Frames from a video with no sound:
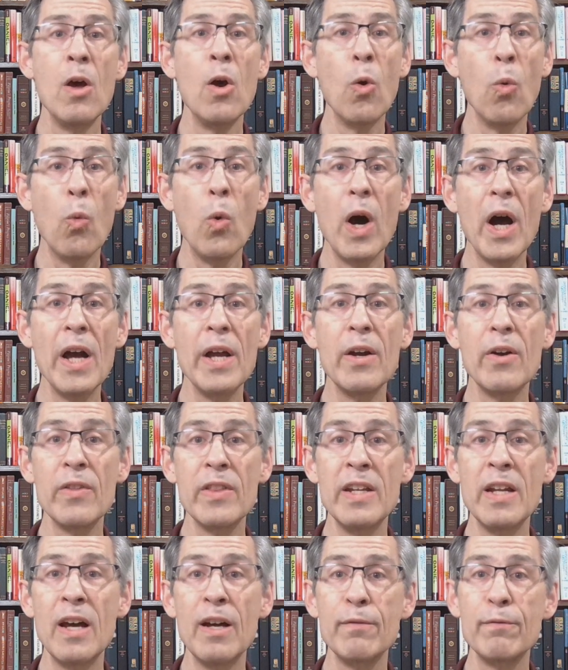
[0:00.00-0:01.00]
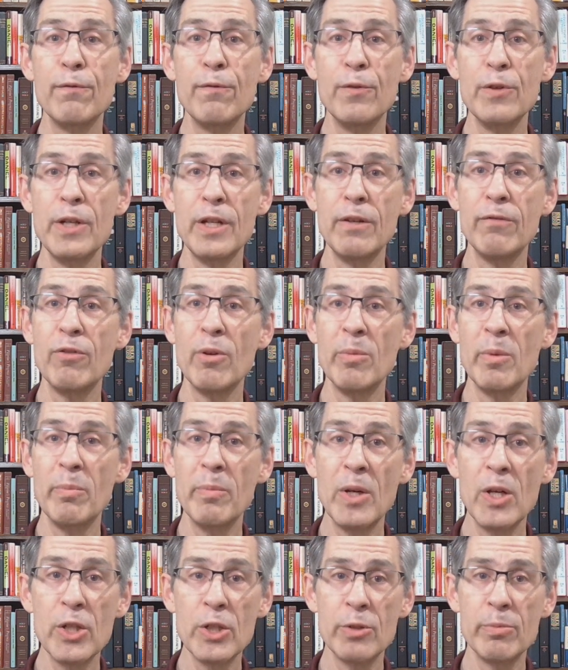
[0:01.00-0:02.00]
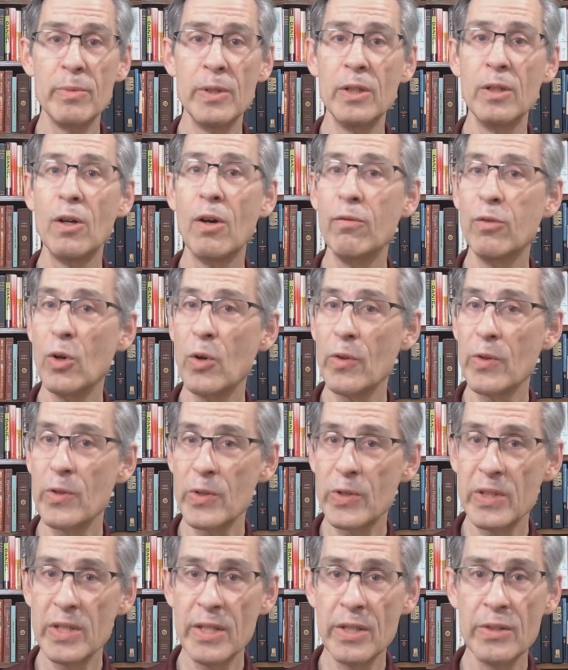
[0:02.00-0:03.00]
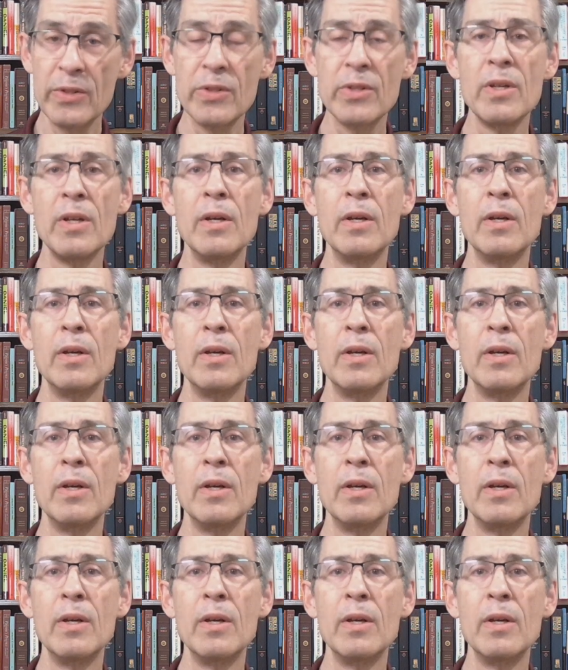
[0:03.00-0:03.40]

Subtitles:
why are they not freed from the punishment of all their sins?